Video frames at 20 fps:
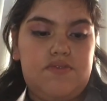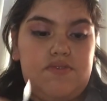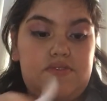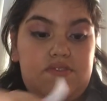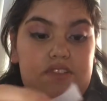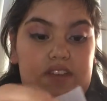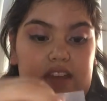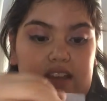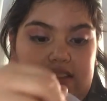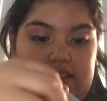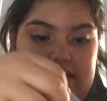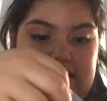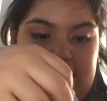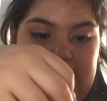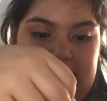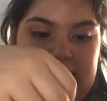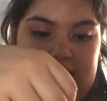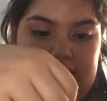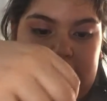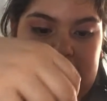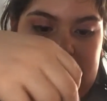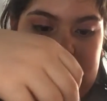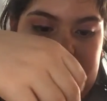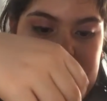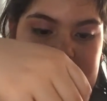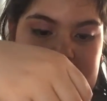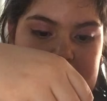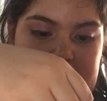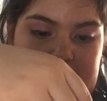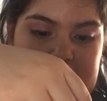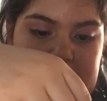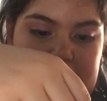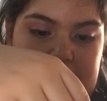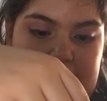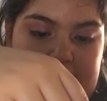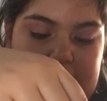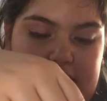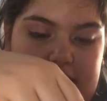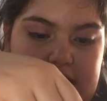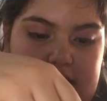Just
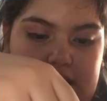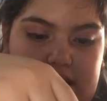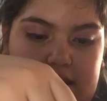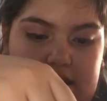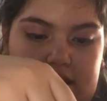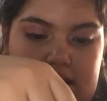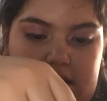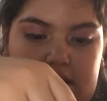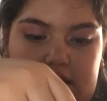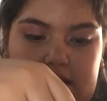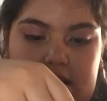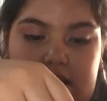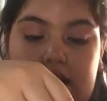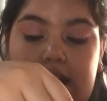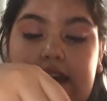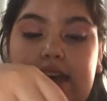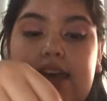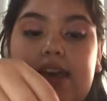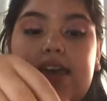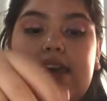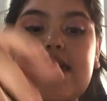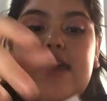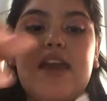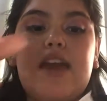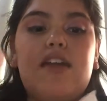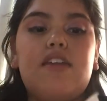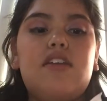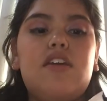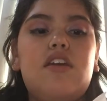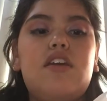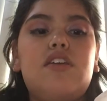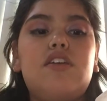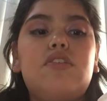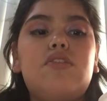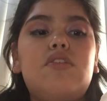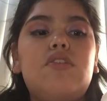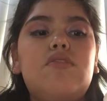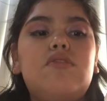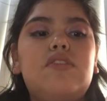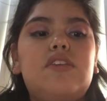like, and you
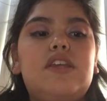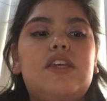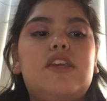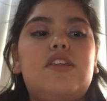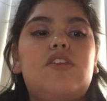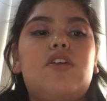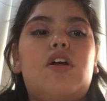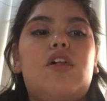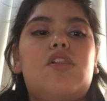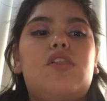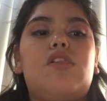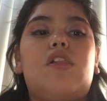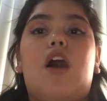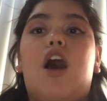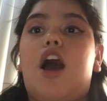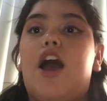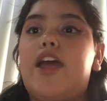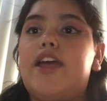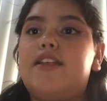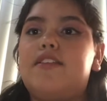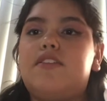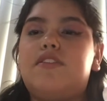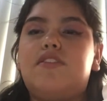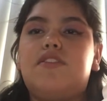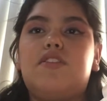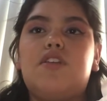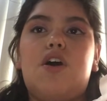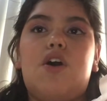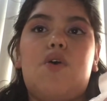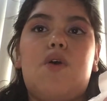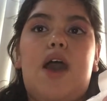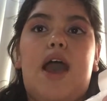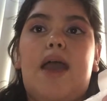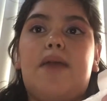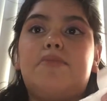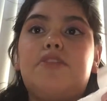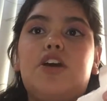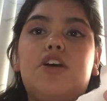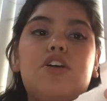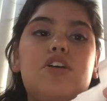don't need a lot, so
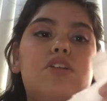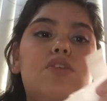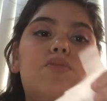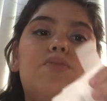I'm not going to